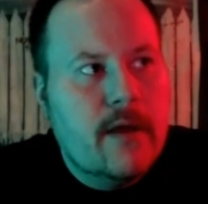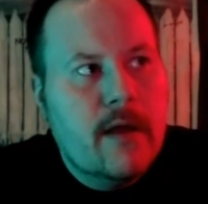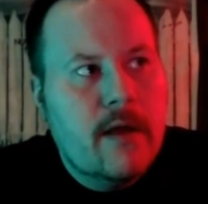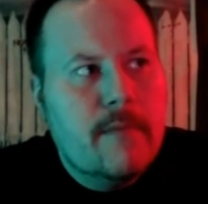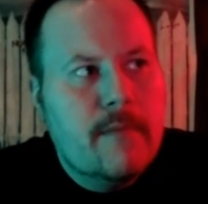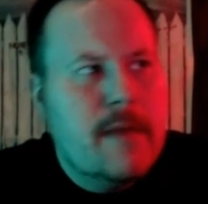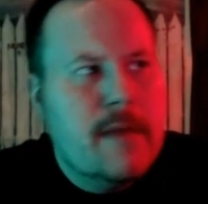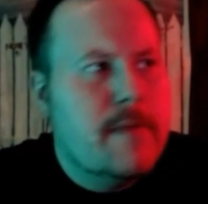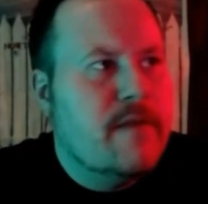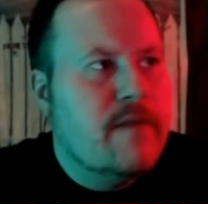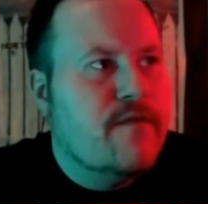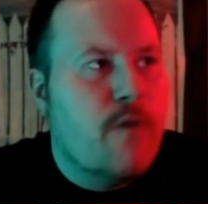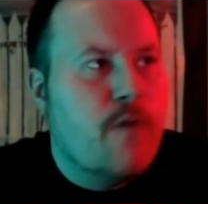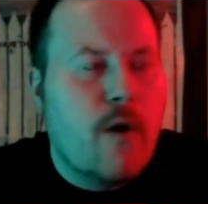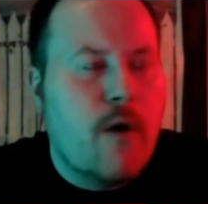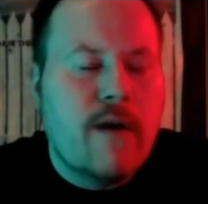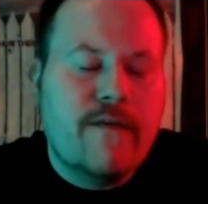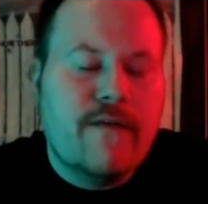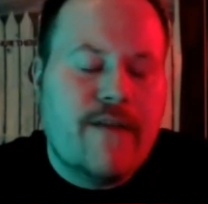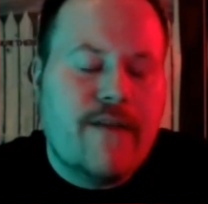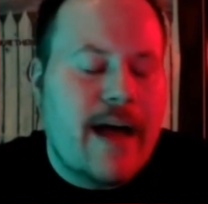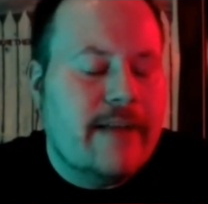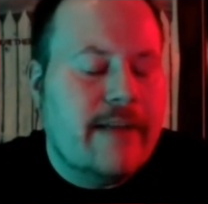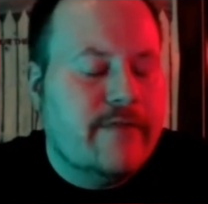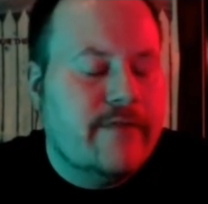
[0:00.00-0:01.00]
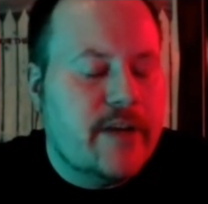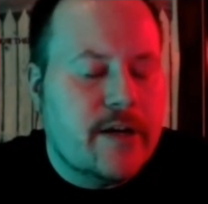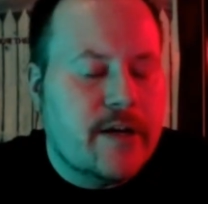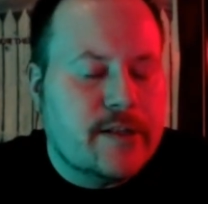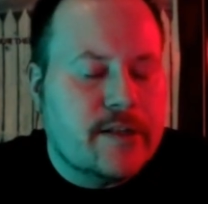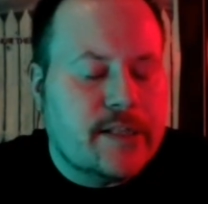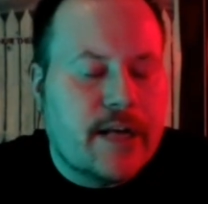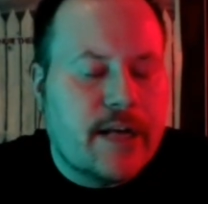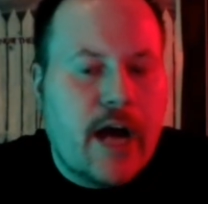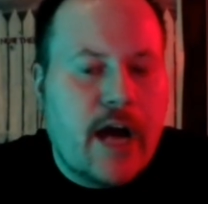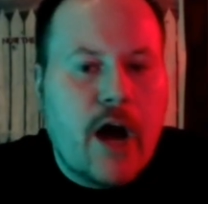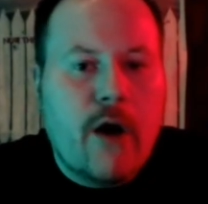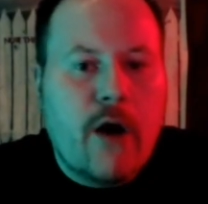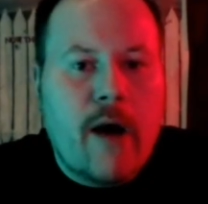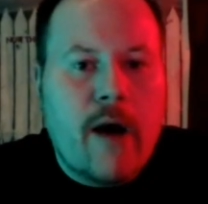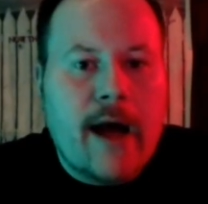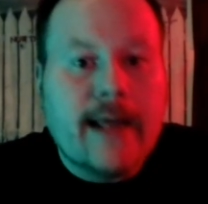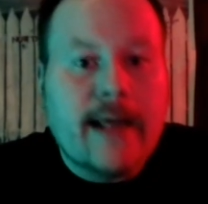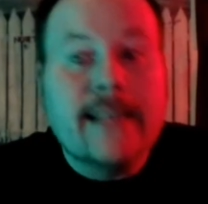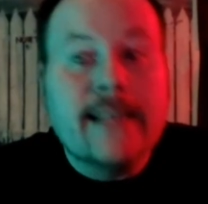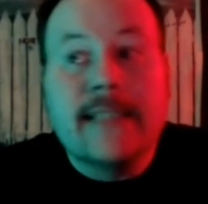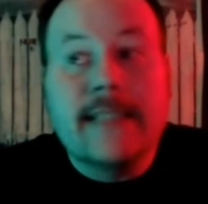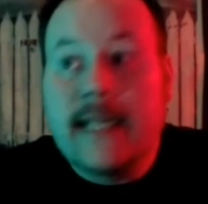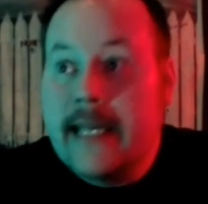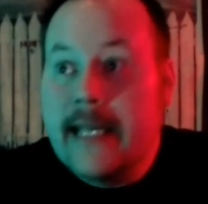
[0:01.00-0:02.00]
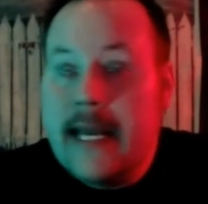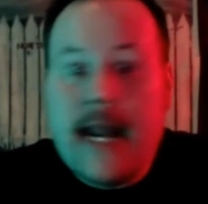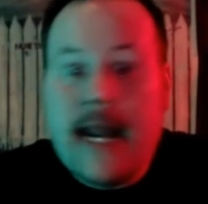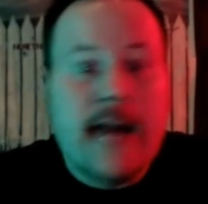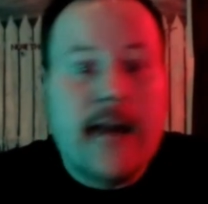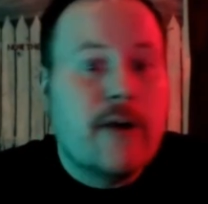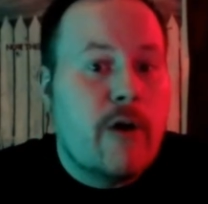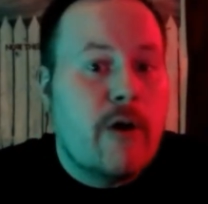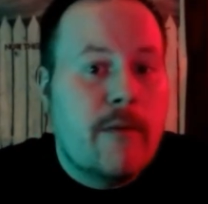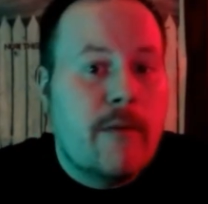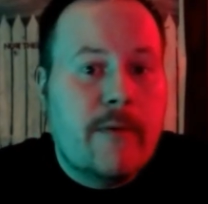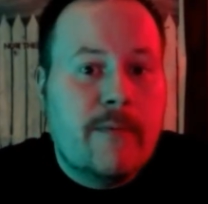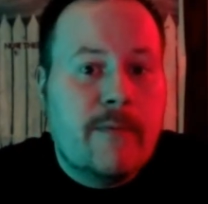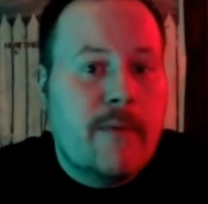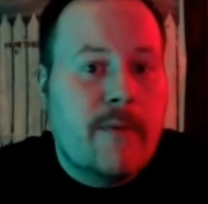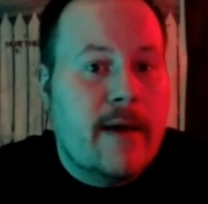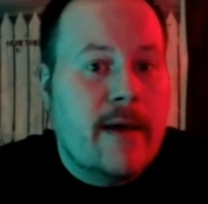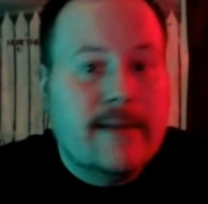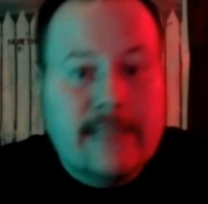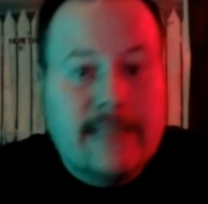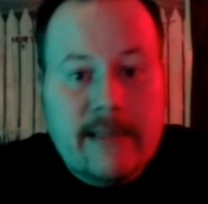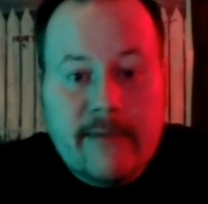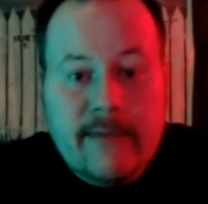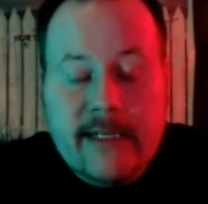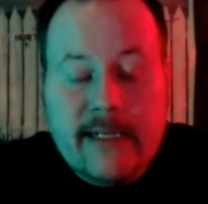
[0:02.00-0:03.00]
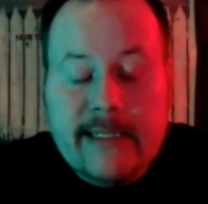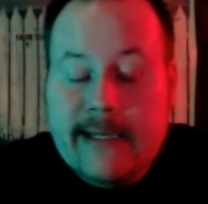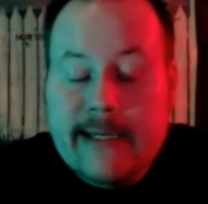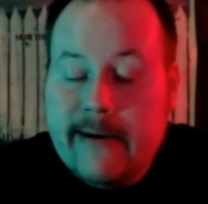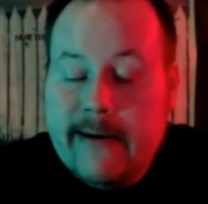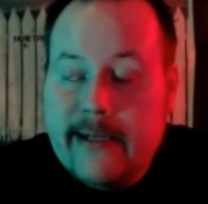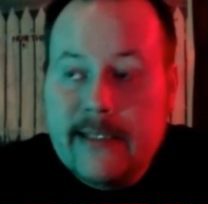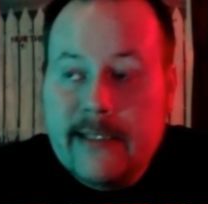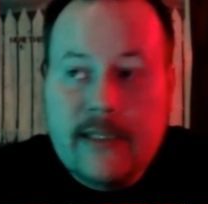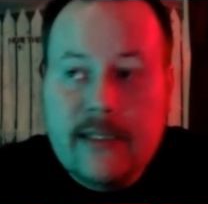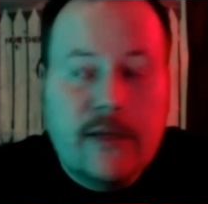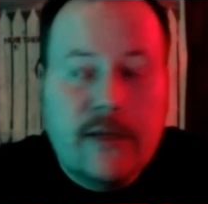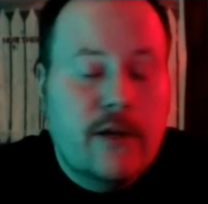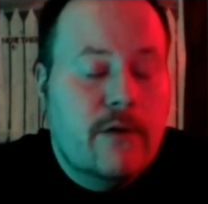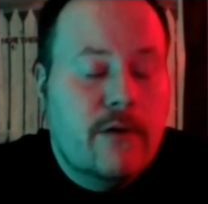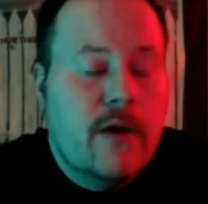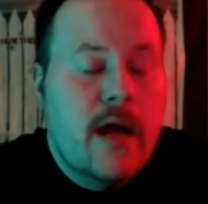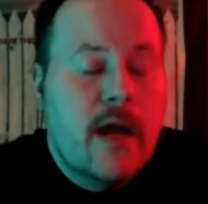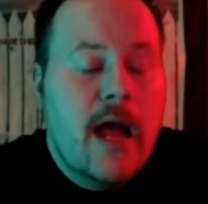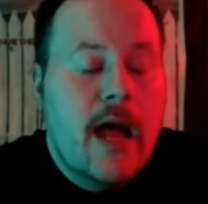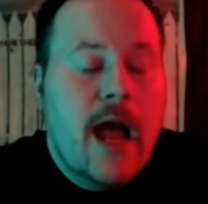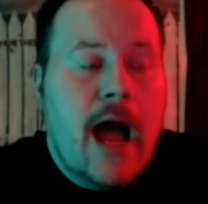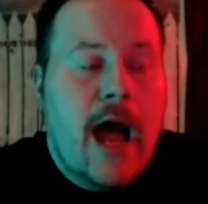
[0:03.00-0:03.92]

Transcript: maybe 4 or 5 years ago. Because again, I grew up with Pet Cemetery Two.